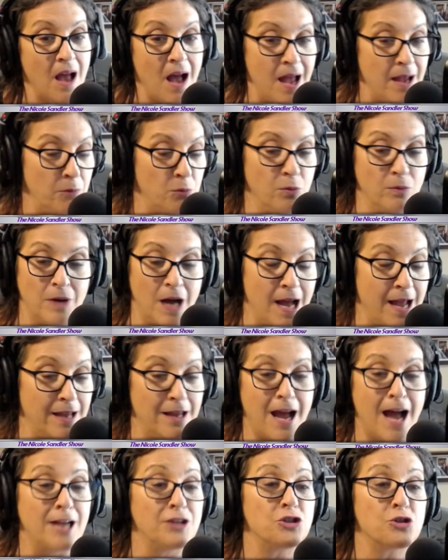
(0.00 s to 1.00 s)
I,
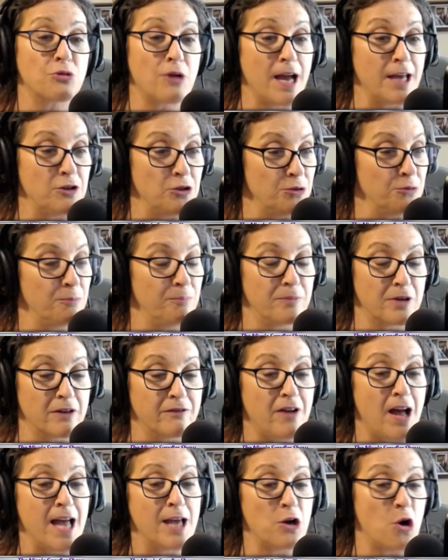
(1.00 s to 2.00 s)
I, I, try to
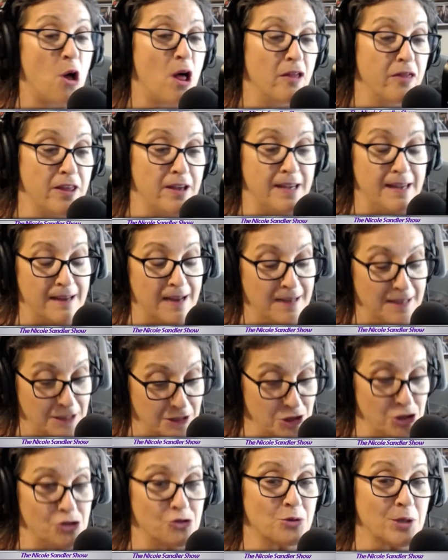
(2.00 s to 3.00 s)
provide all the uh,
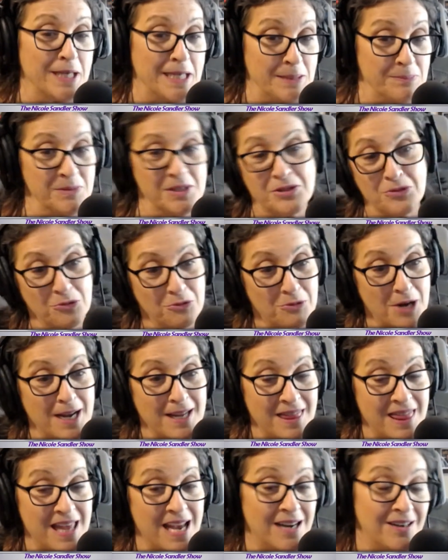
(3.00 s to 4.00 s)
streams
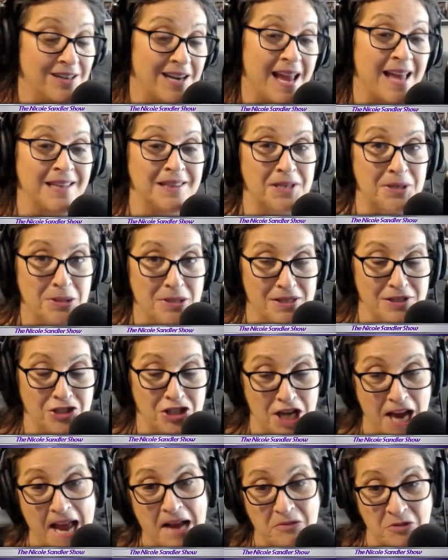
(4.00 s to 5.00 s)
right there, and there's a
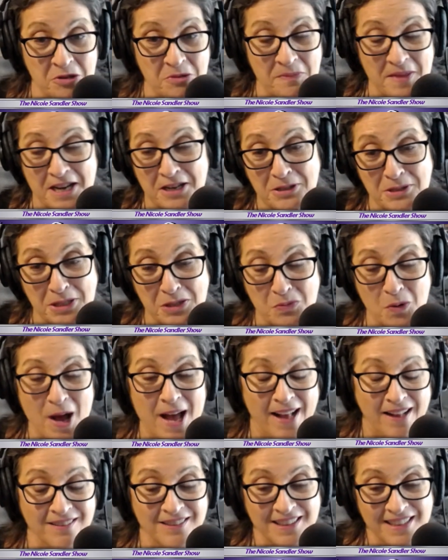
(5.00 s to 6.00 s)
chat room there as
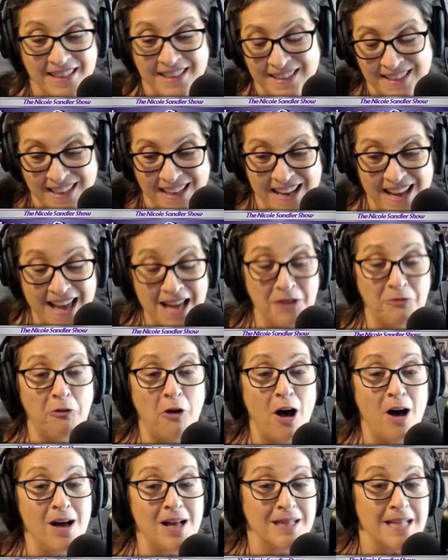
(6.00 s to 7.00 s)
well. And if
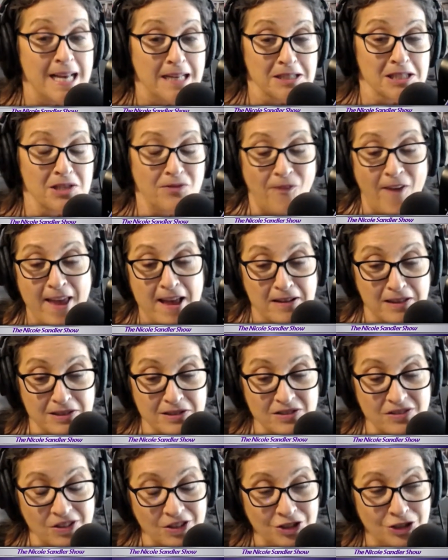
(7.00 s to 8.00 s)
all else
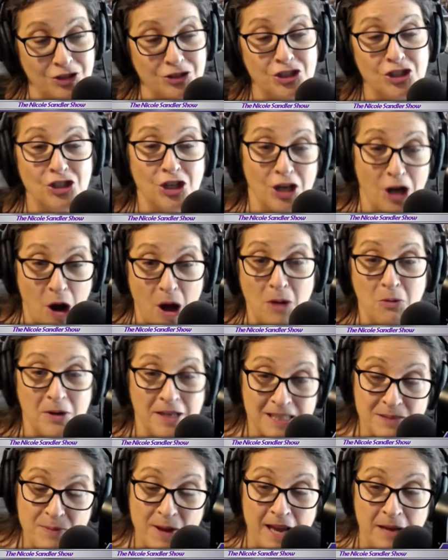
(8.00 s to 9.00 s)
fails, you should
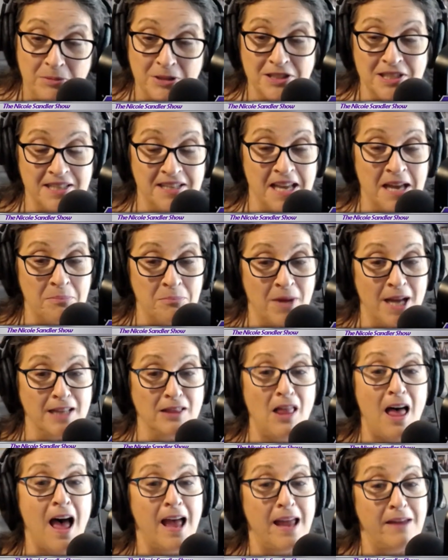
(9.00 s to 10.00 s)
always be able to get my
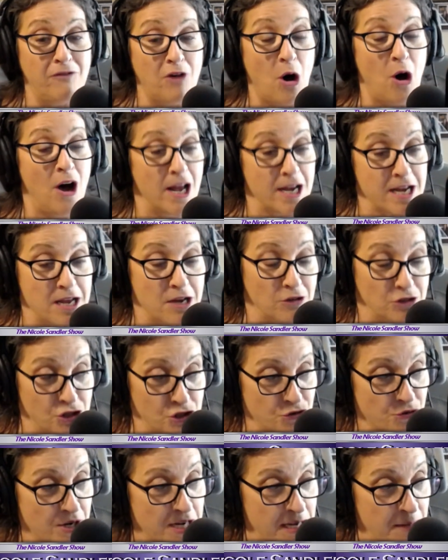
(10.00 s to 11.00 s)
live audio
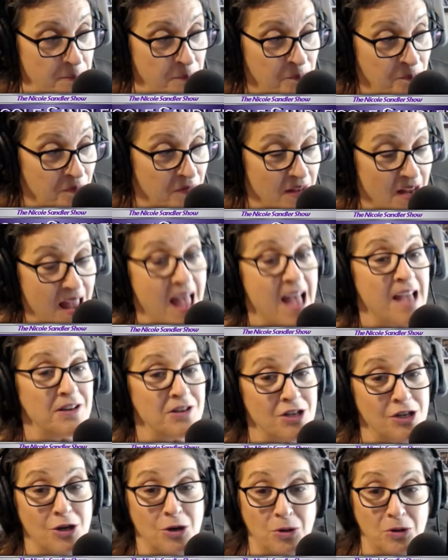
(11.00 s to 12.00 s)
stream at
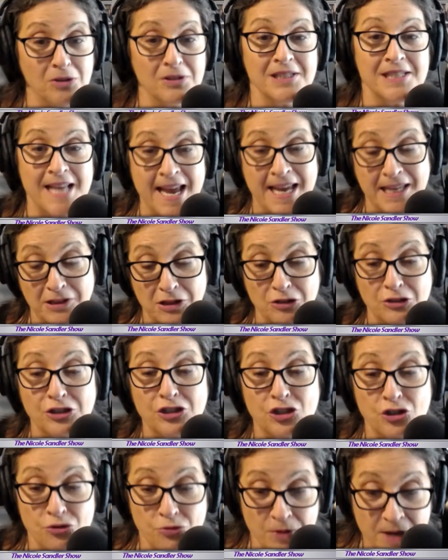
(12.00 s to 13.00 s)

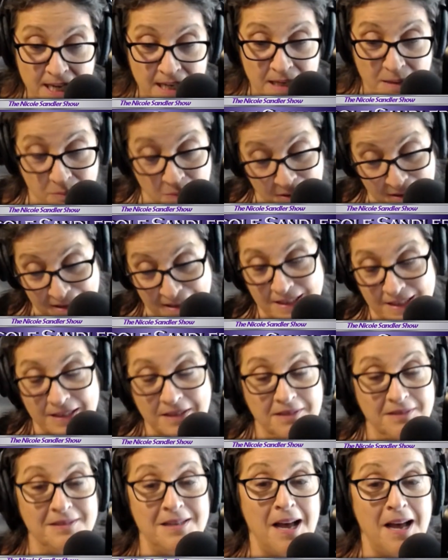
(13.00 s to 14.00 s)

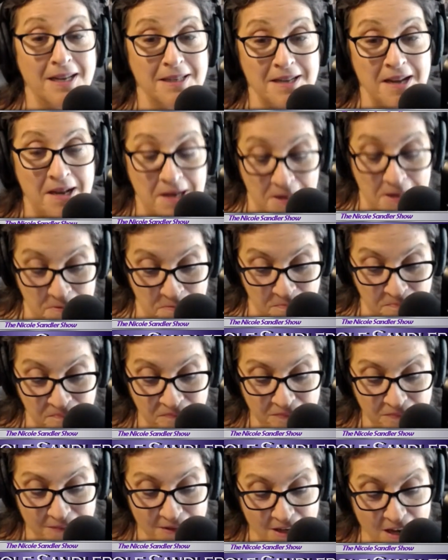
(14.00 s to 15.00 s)
NicoleSandlerStream.com.
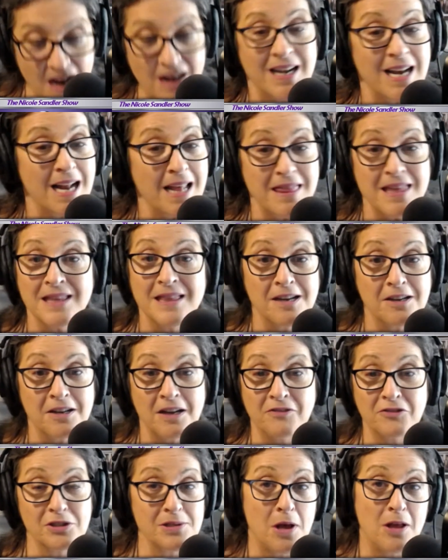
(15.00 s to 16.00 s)
All right, I think that
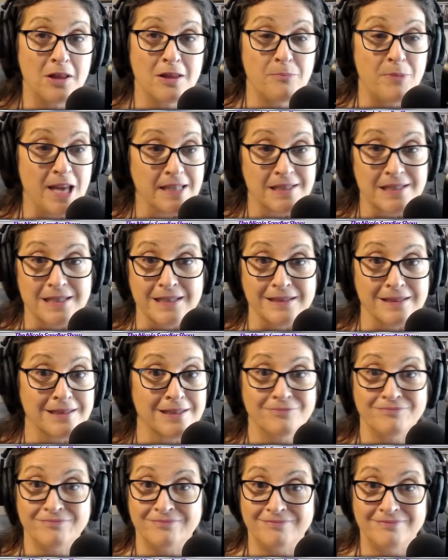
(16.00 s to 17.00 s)
covers all the
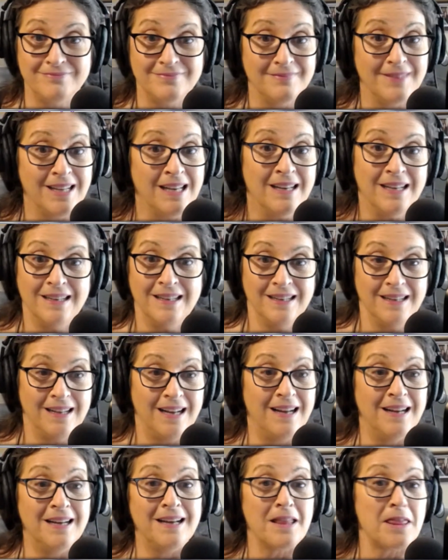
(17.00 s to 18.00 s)
bases.
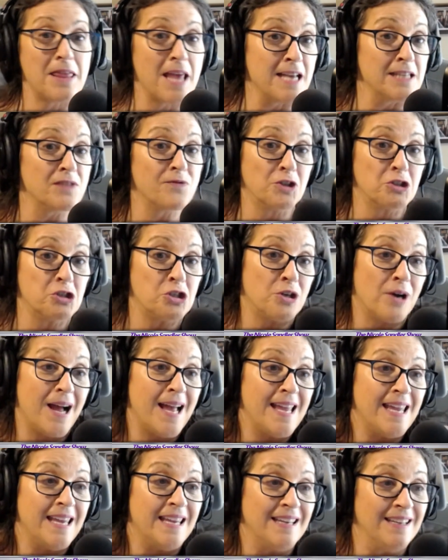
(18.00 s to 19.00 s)
Uh, thanks for
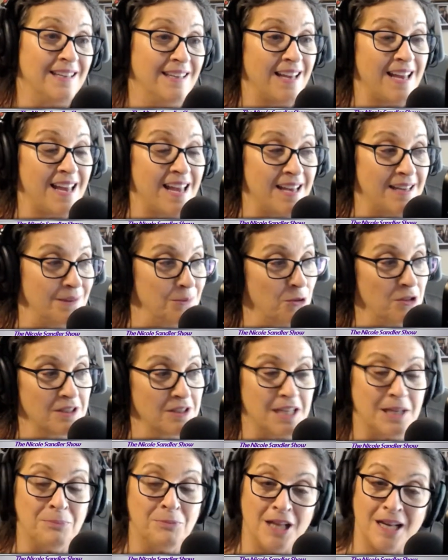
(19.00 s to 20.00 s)
trying, and we'll
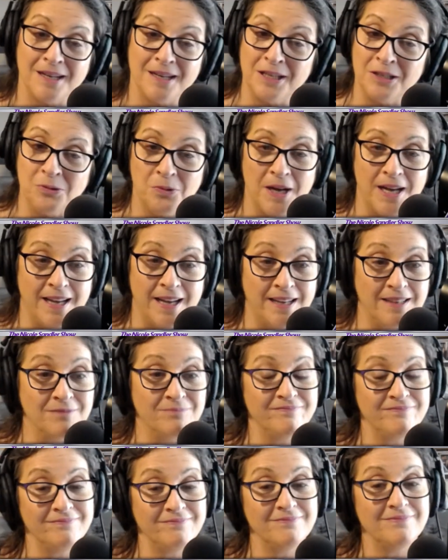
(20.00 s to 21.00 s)
keep plugging away.
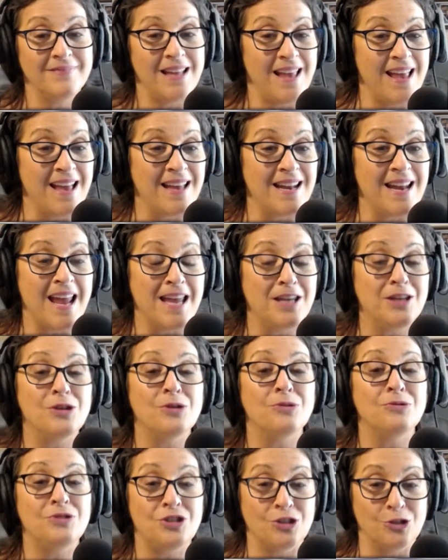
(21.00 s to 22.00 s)
And hey,
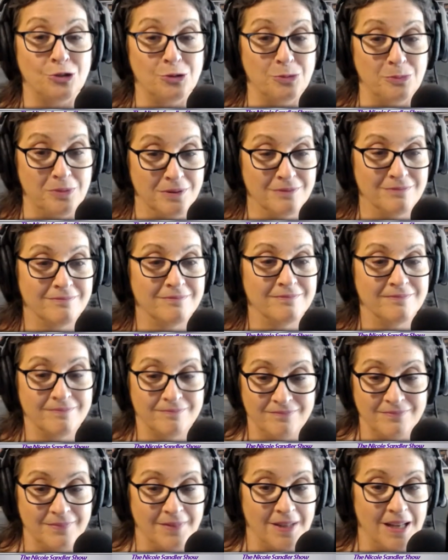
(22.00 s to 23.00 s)
YouTube,
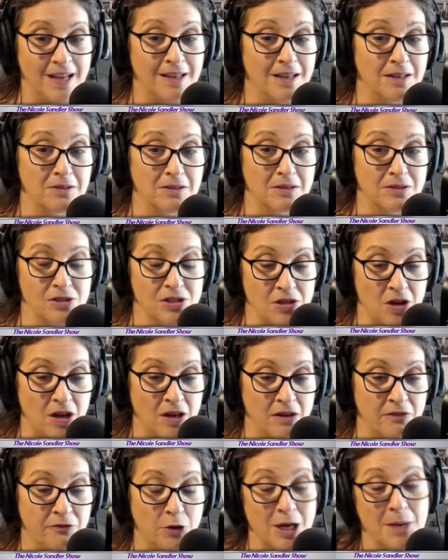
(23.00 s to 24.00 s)
I got a little
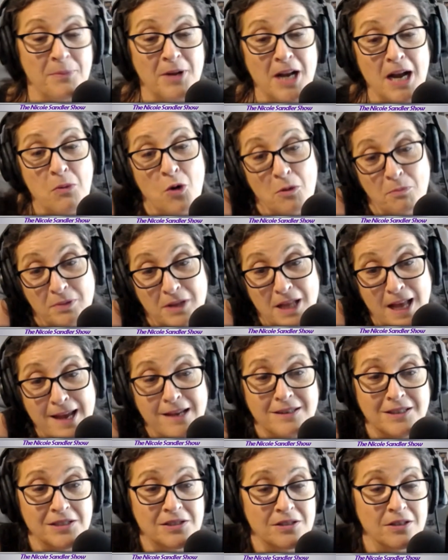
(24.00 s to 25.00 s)
song for you, but I won't play
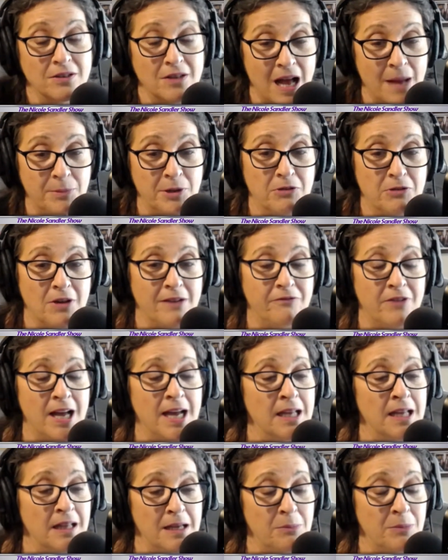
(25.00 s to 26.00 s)
it because you'll copyright
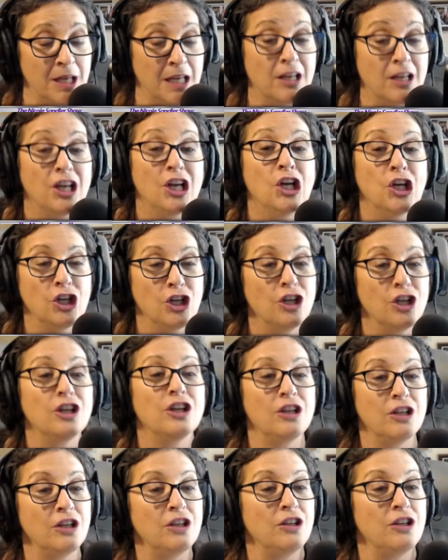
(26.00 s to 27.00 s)
violate me.
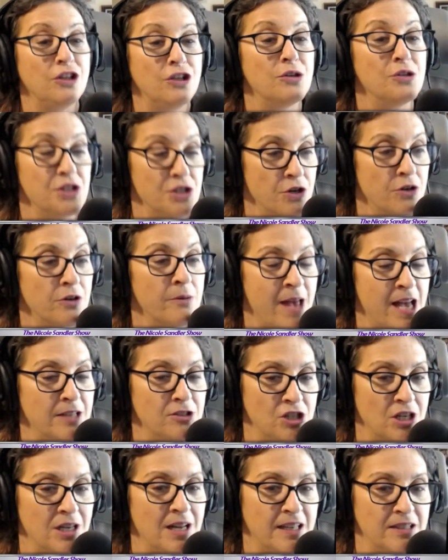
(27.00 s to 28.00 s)
Use your
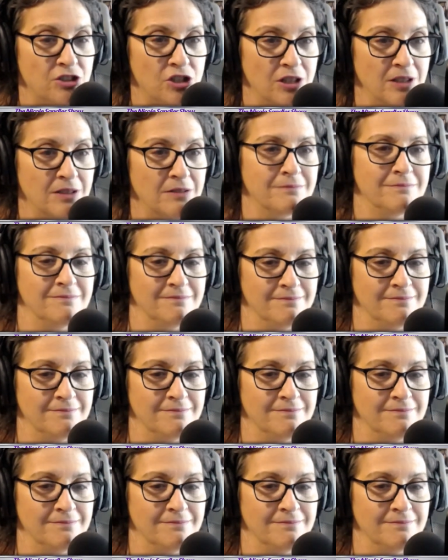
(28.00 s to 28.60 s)
imagination.